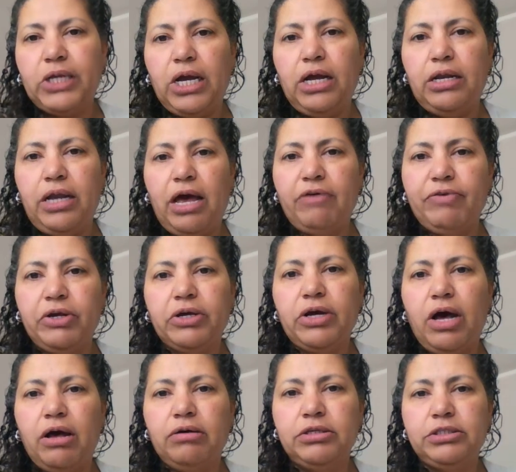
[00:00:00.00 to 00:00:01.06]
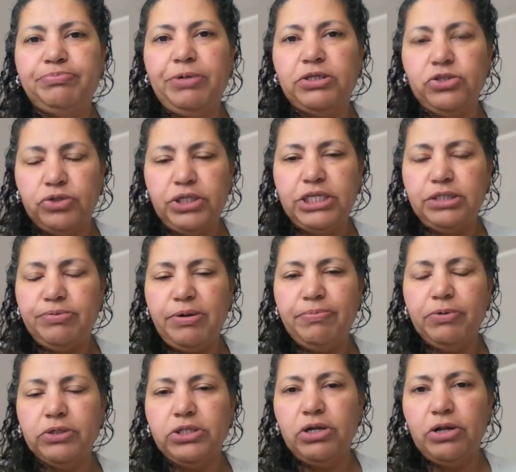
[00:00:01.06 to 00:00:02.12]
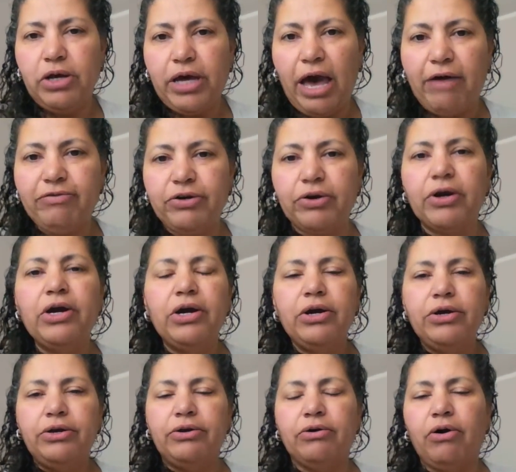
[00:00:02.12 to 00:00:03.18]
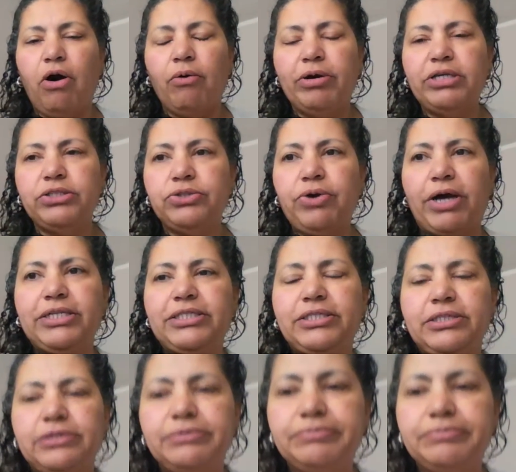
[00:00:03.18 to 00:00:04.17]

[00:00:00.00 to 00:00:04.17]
and having uh, special needs people to look after, you're always stressed.